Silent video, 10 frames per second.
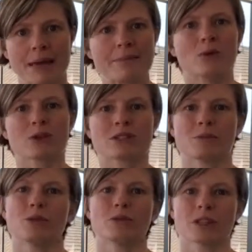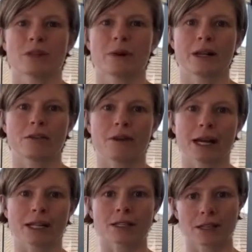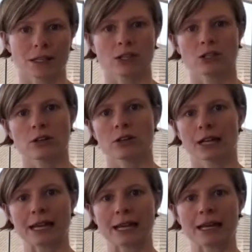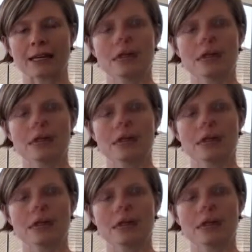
be more supported when you're running so that you don't leak.